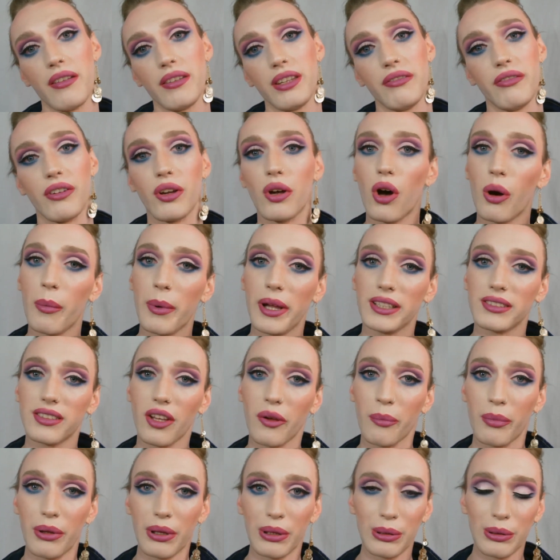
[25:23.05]
Leave a comment
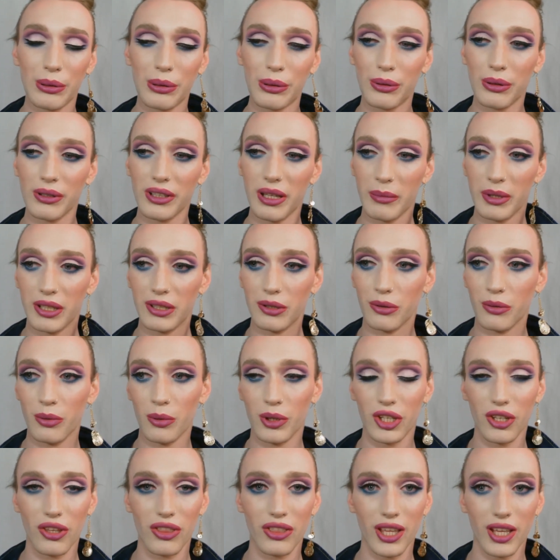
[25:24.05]
down below, let me know
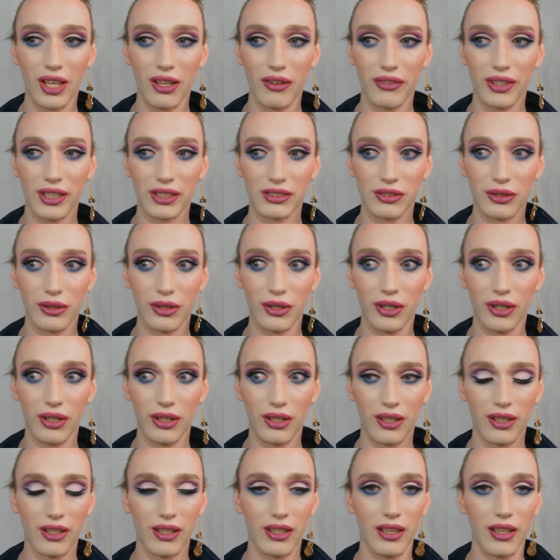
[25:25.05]
what you think of this look.
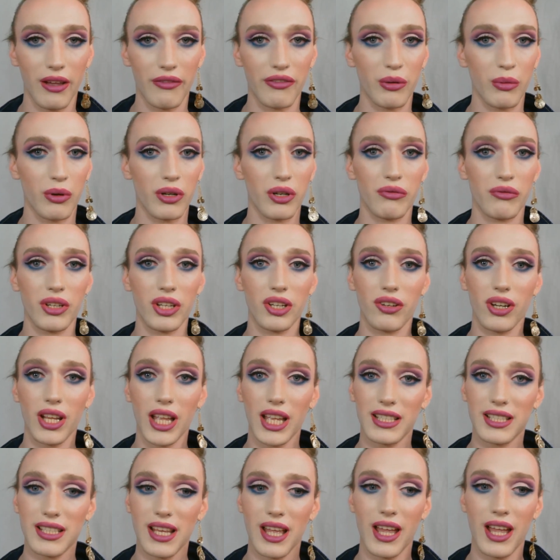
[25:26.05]
If you want to
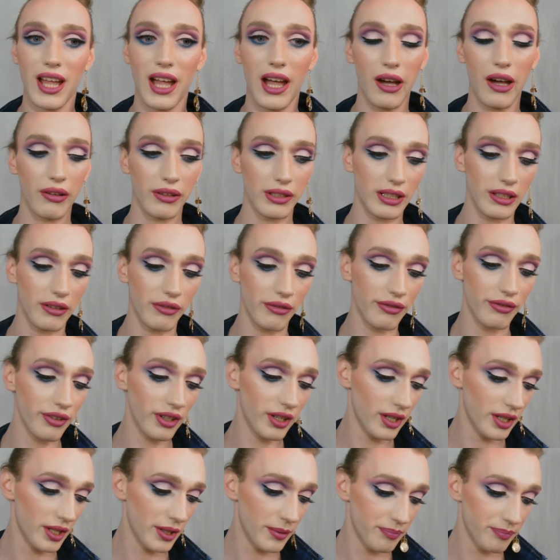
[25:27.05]
recreate it, I'll leave
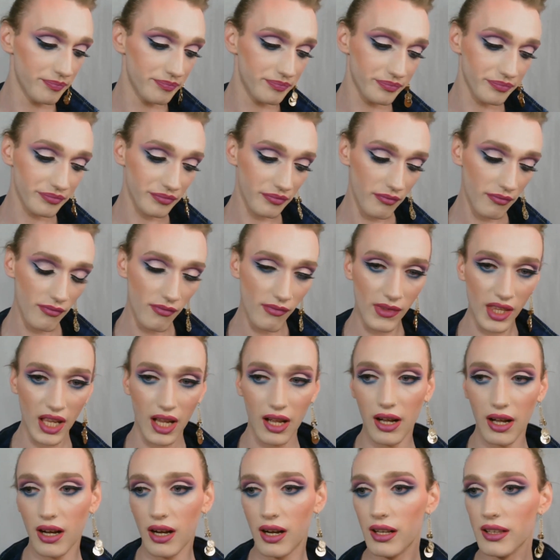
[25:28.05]

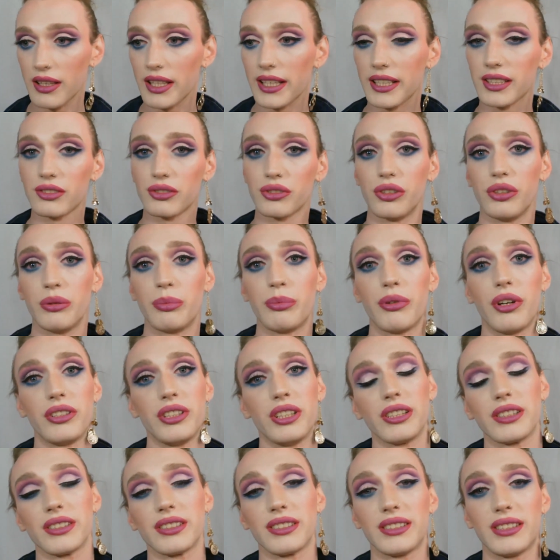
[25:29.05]
links to the
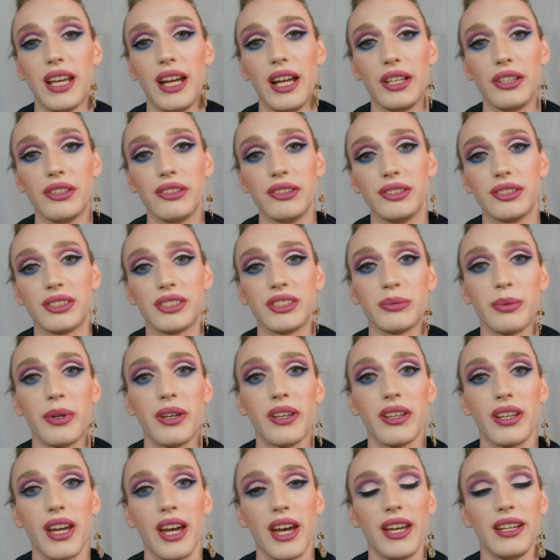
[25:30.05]
products that I used as
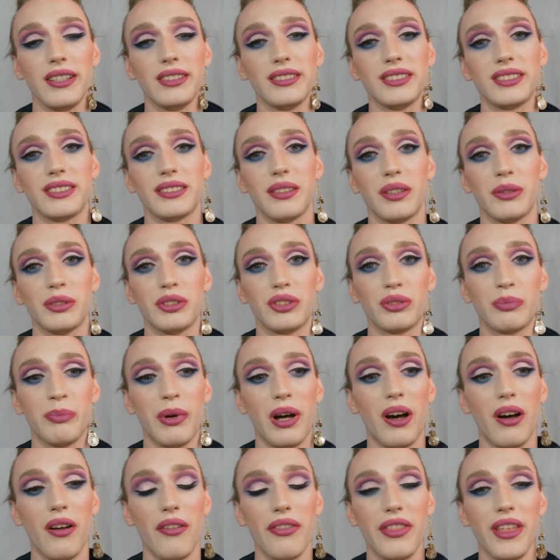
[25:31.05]
well, guys.
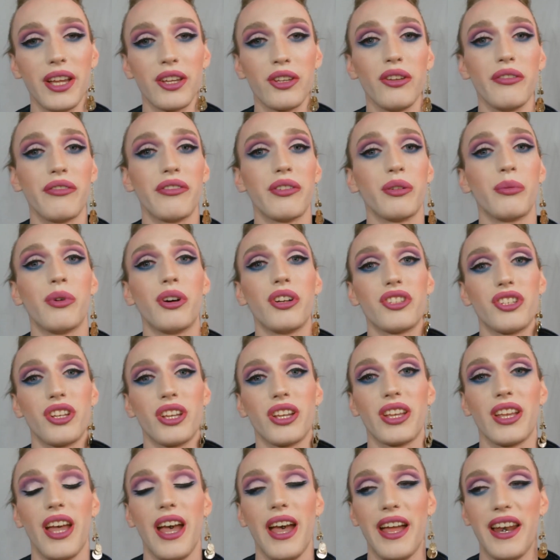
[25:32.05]
But thank you for
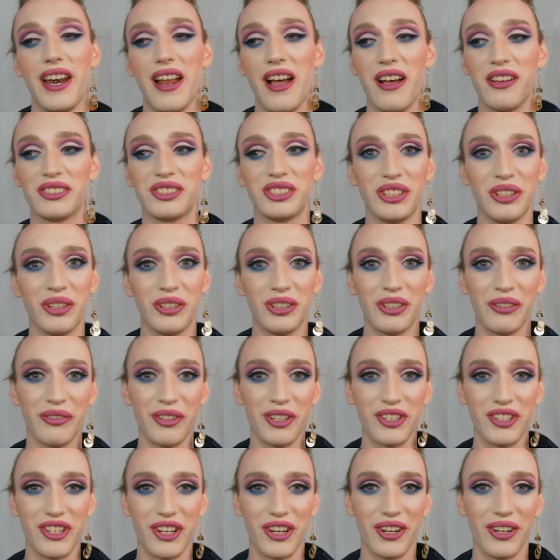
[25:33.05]
watching, and I'll see you in the
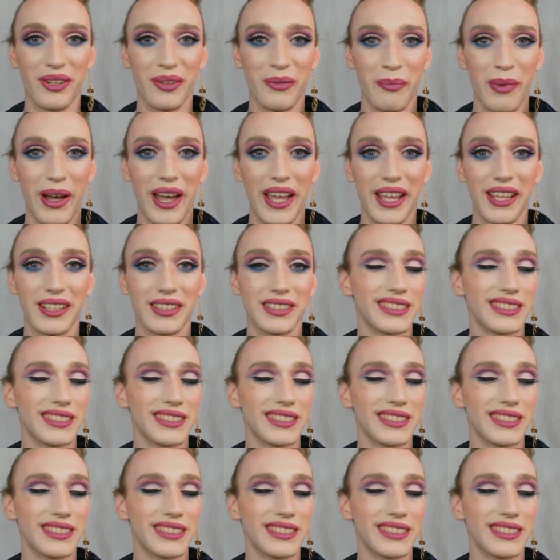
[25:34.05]
future. Bye.